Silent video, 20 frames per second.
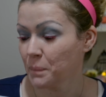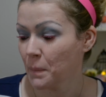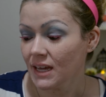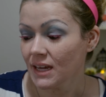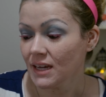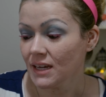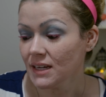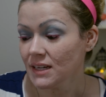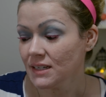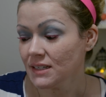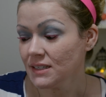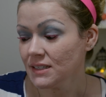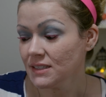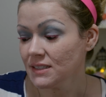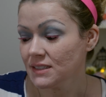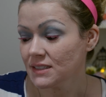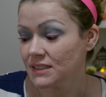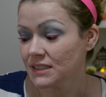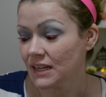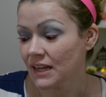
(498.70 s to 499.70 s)

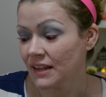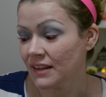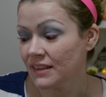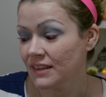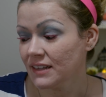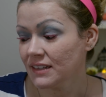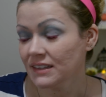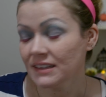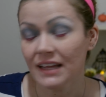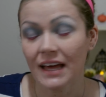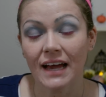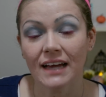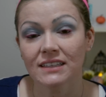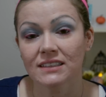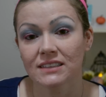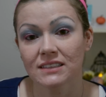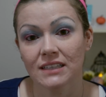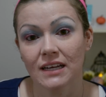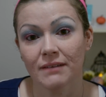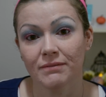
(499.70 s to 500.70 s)
And the
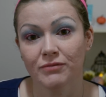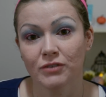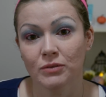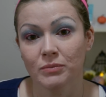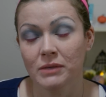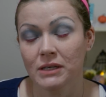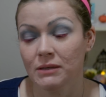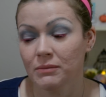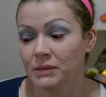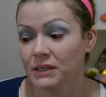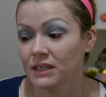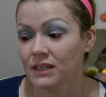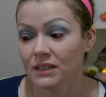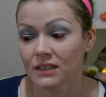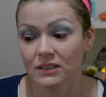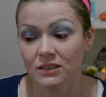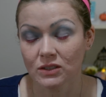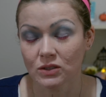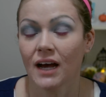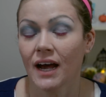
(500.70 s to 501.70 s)
last step for me,
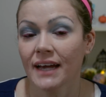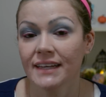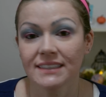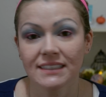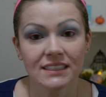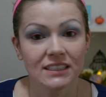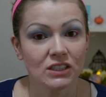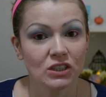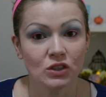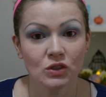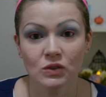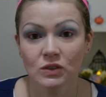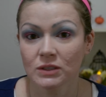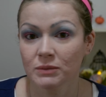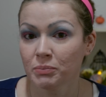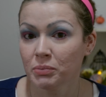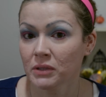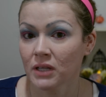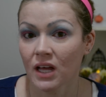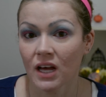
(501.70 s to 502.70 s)
because I didn't use
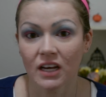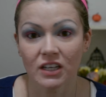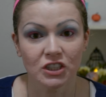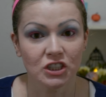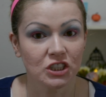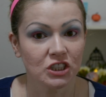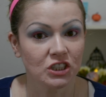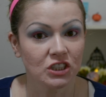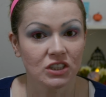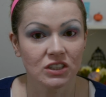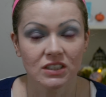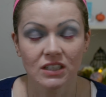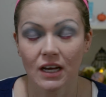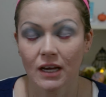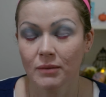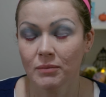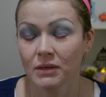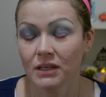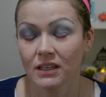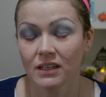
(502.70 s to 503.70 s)
blush,
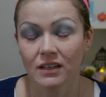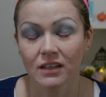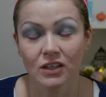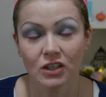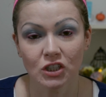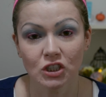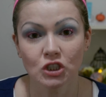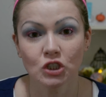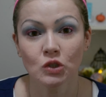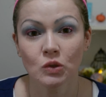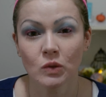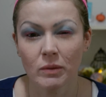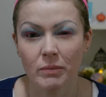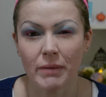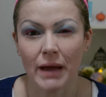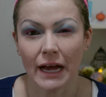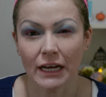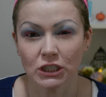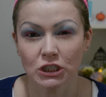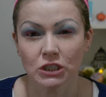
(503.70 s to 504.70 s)
I mean, could you
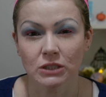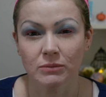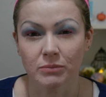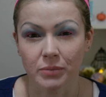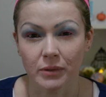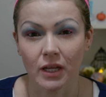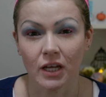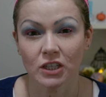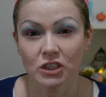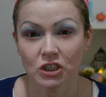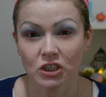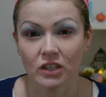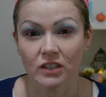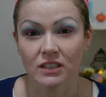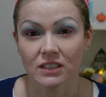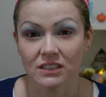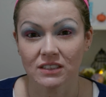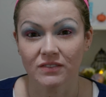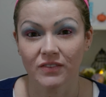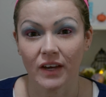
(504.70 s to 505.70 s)
imagine blush on
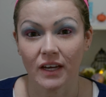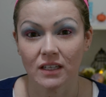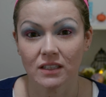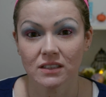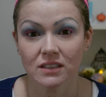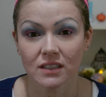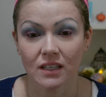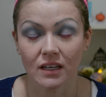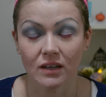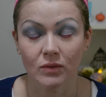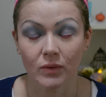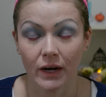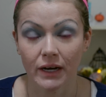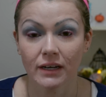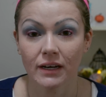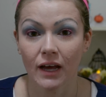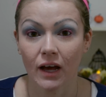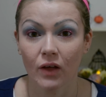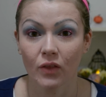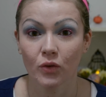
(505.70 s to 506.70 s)
this face? Like right
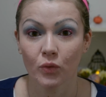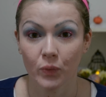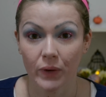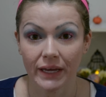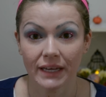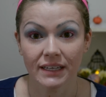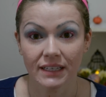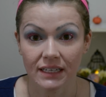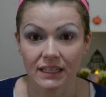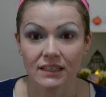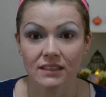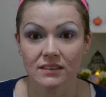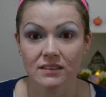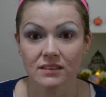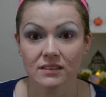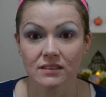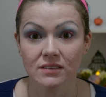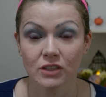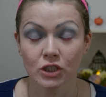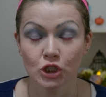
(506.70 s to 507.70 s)
now, the way it
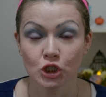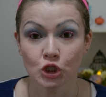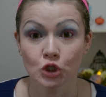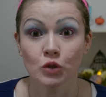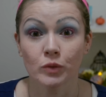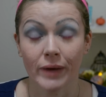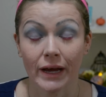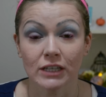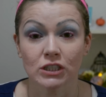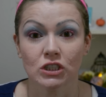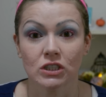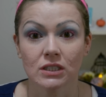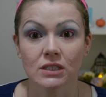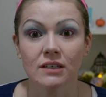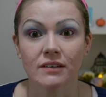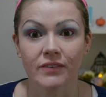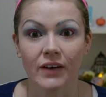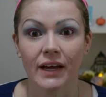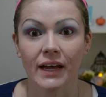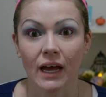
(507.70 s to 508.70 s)
is. Could you imagine
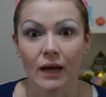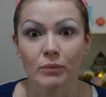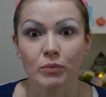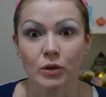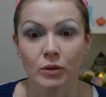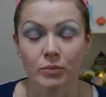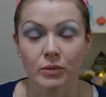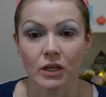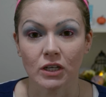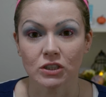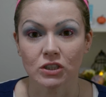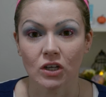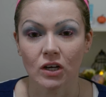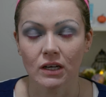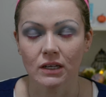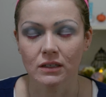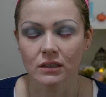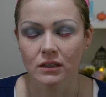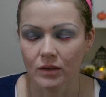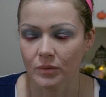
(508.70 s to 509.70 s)
if I had put blush
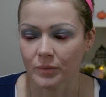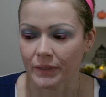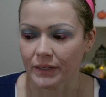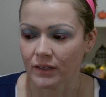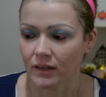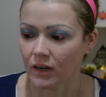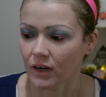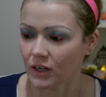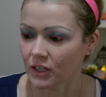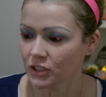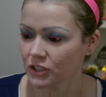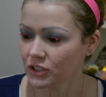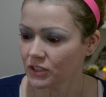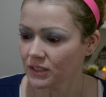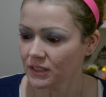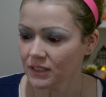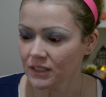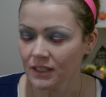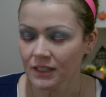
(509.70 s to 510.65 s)
on? Oh my gosh.